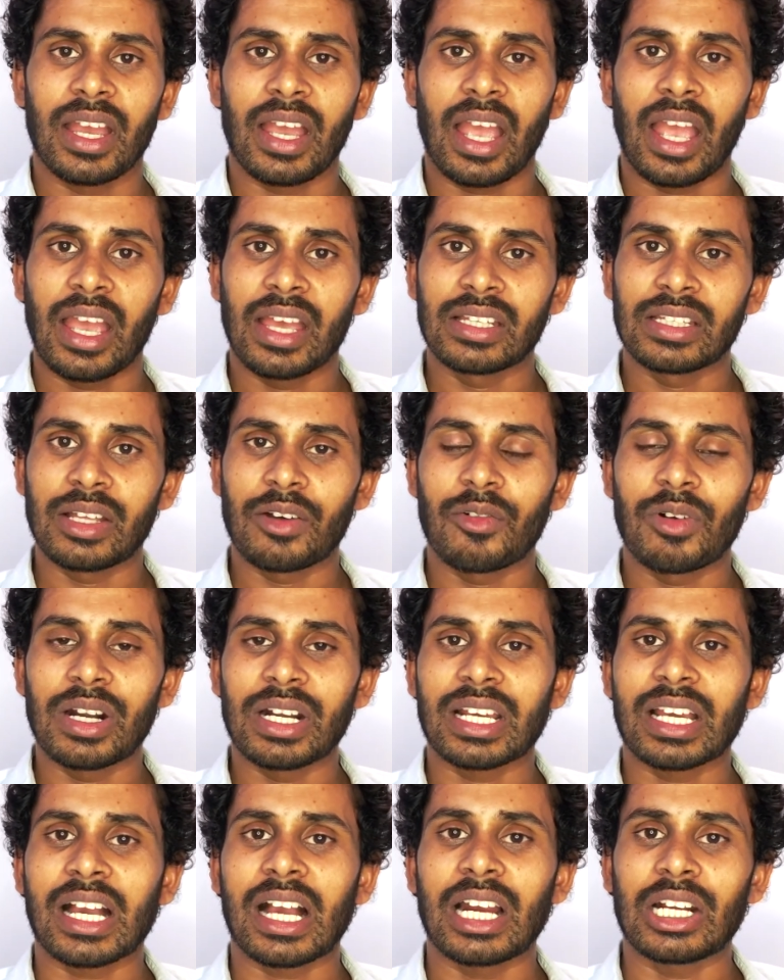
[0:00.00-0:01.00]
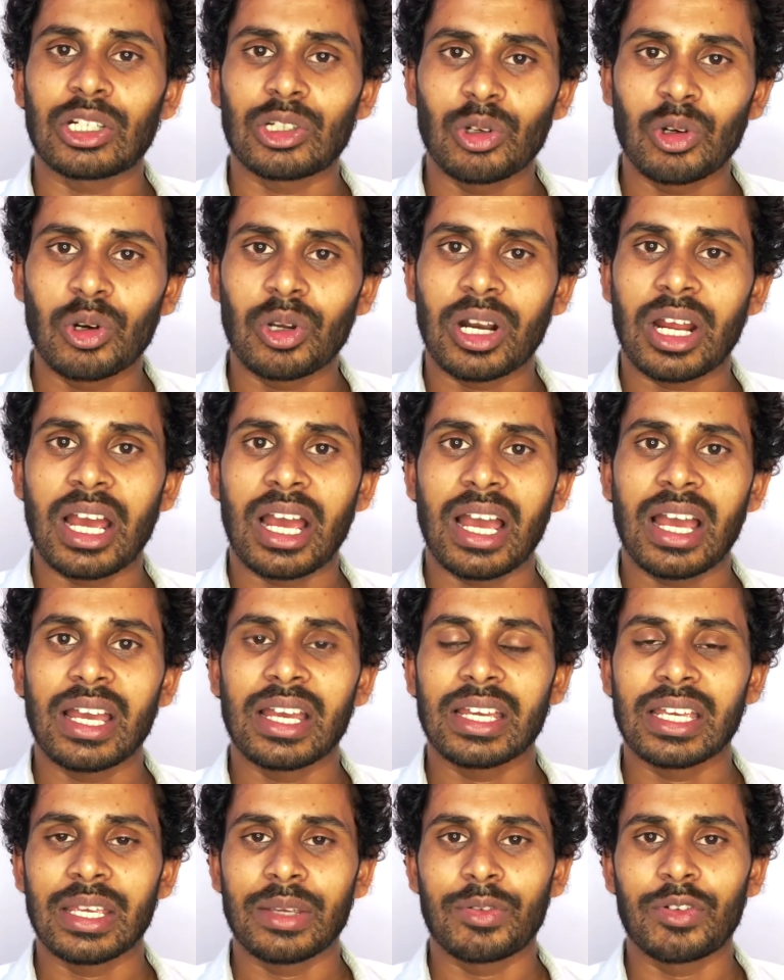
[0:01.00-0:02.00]
And the word katora,
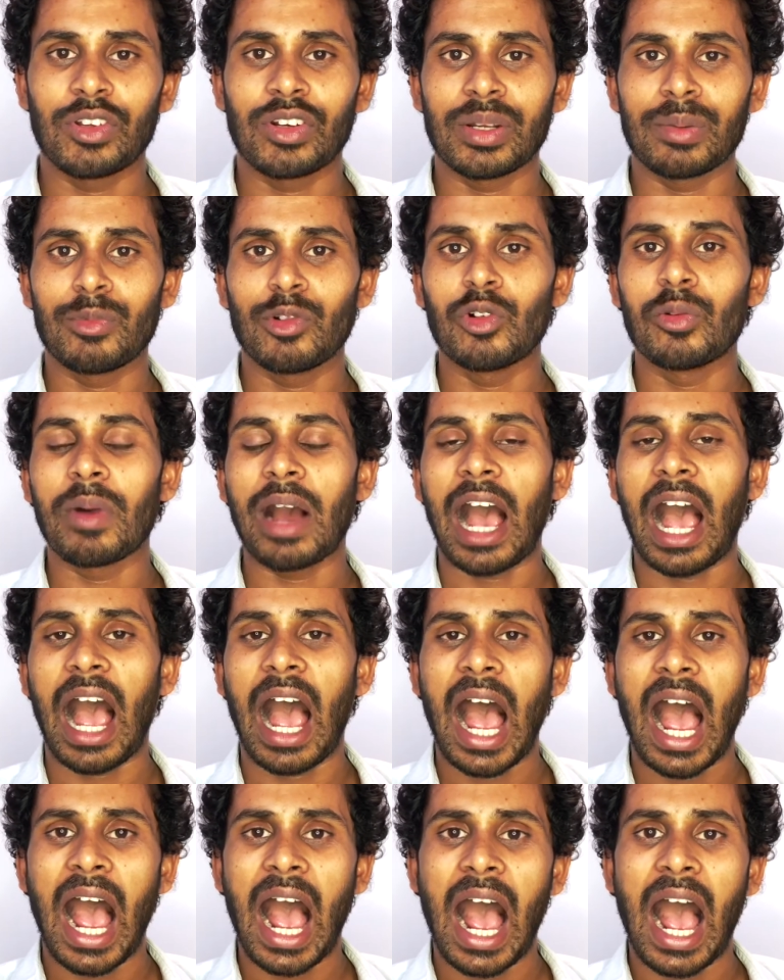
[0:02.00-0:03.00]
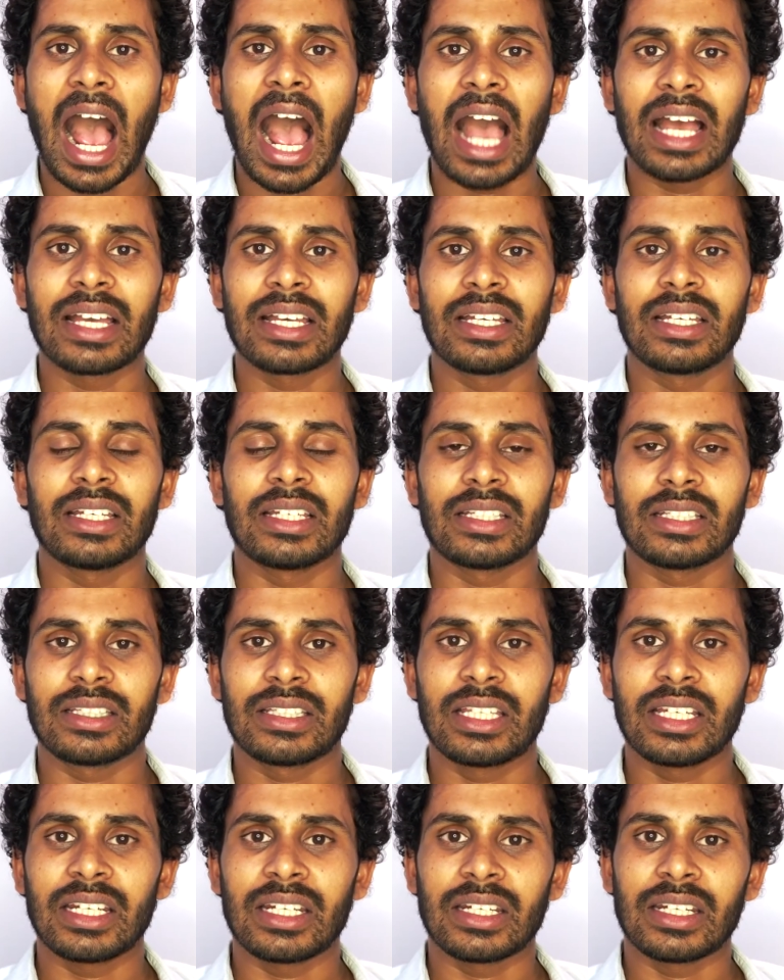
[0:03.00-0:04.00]
if you remove a,
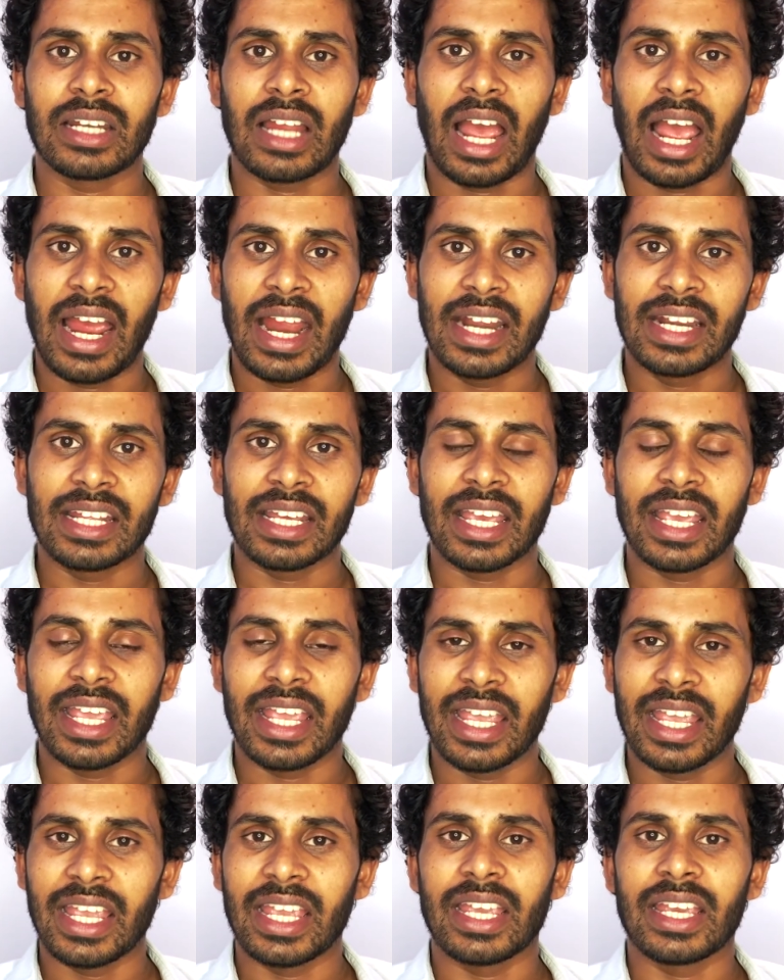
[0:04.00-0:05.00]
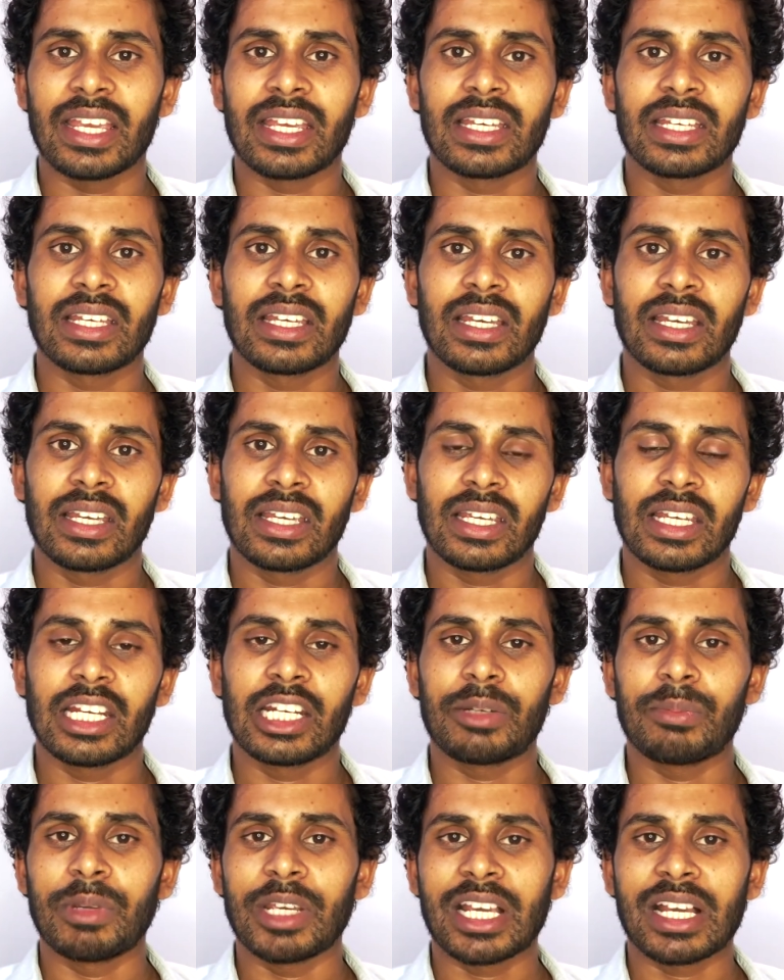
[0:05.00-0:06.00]
then add a,
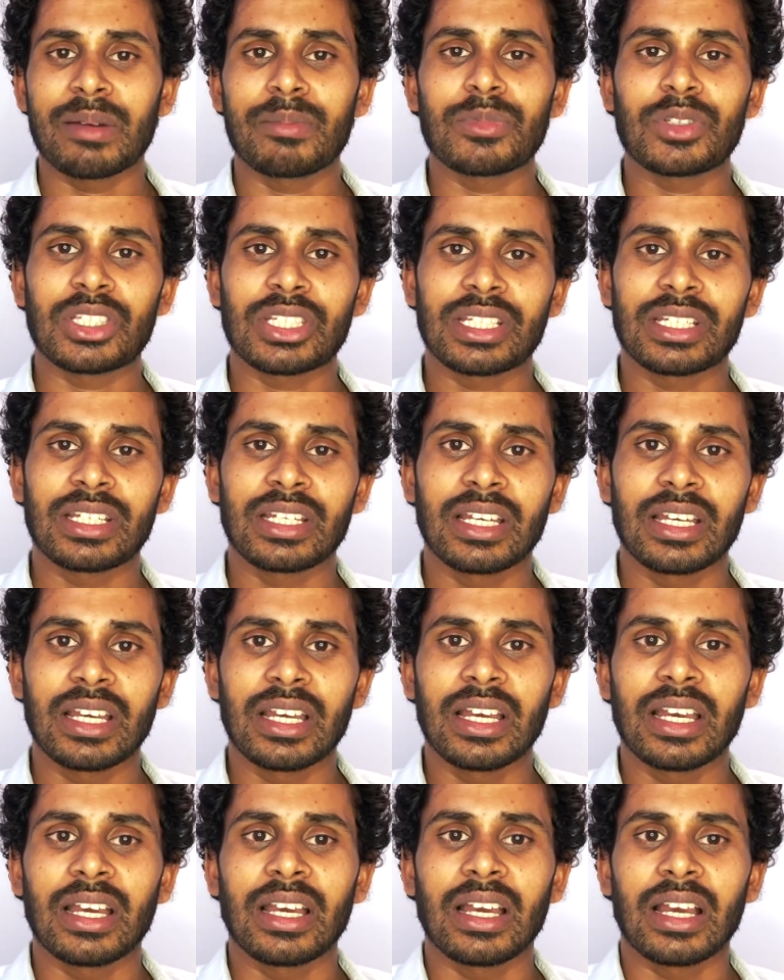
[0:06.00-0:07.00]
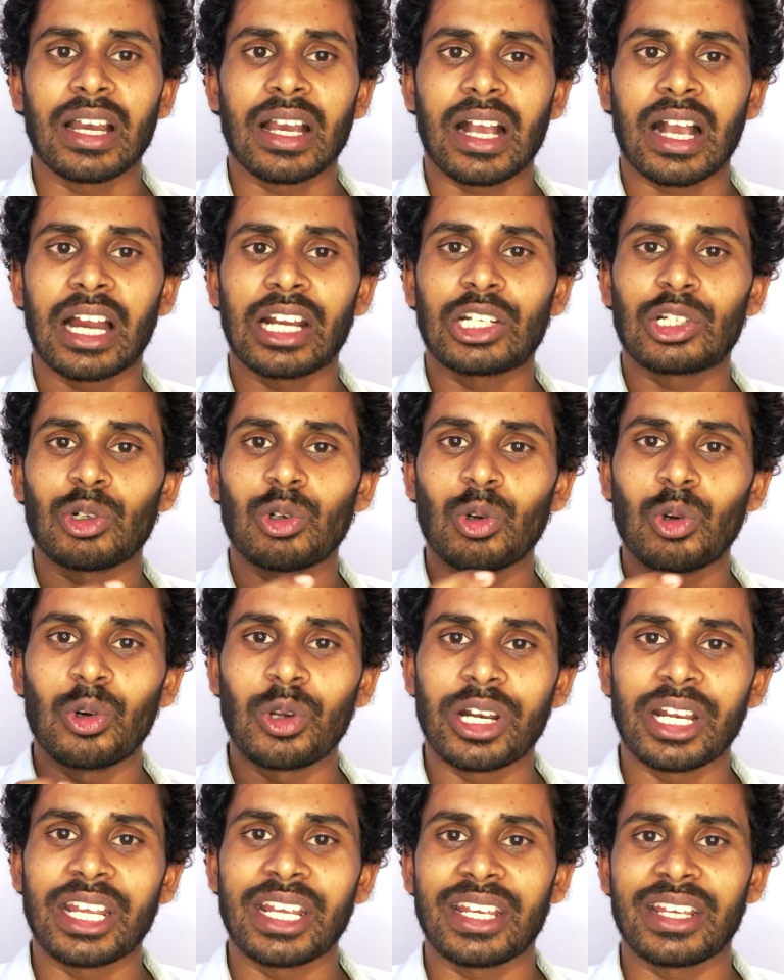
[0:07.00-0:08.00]
it becomes
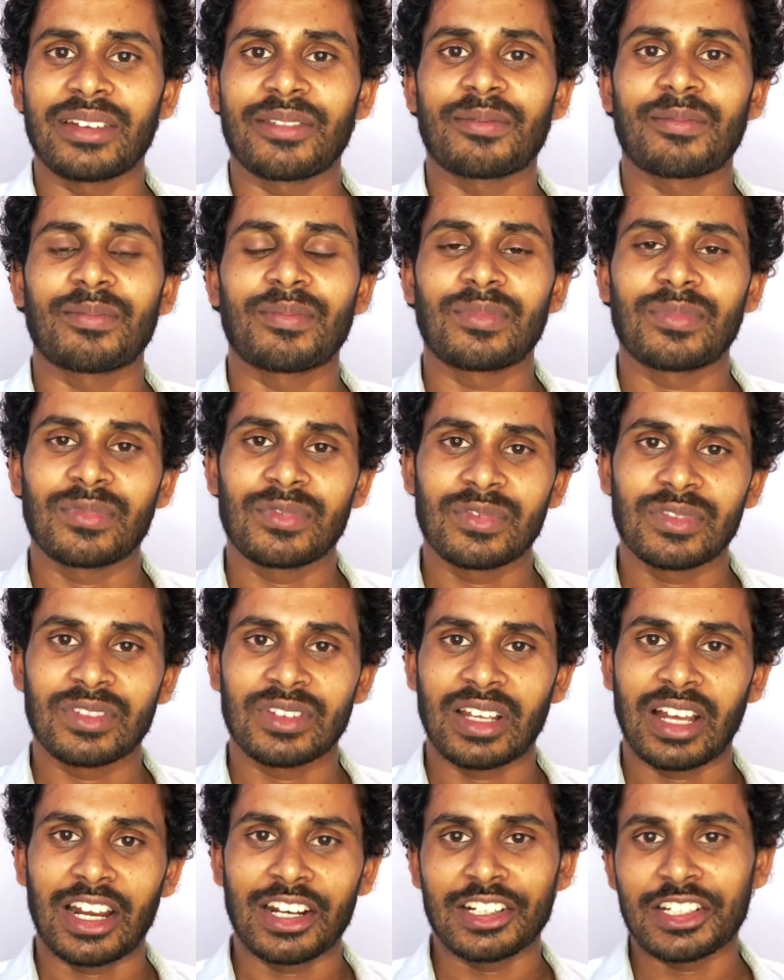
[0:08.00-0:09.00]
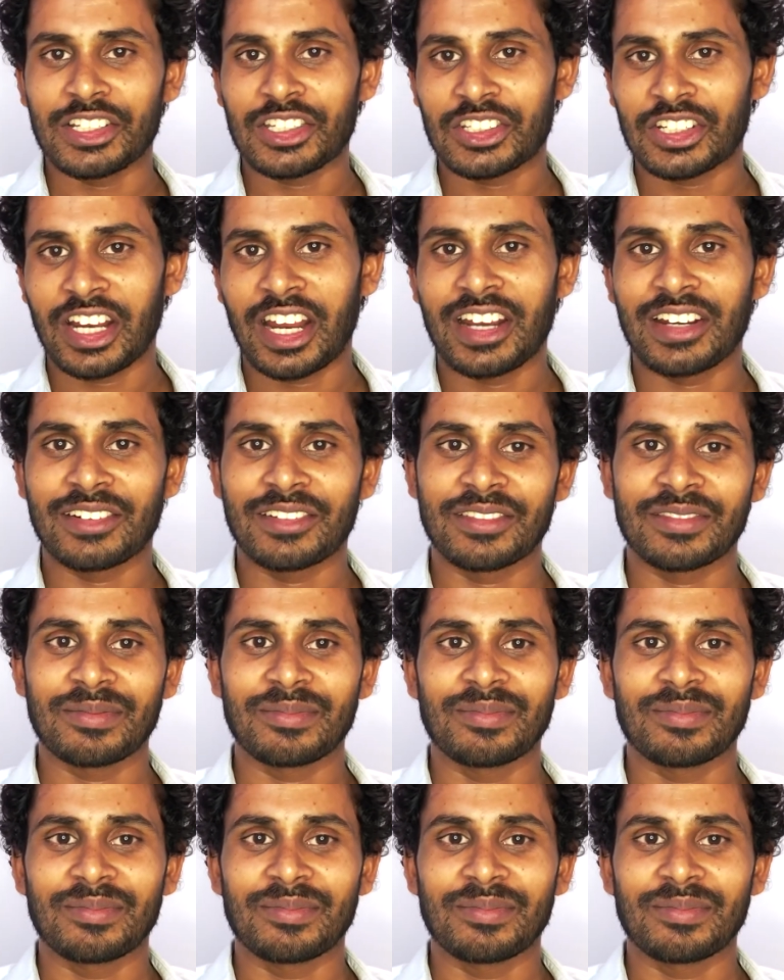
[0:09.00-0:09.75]
katore. Understand?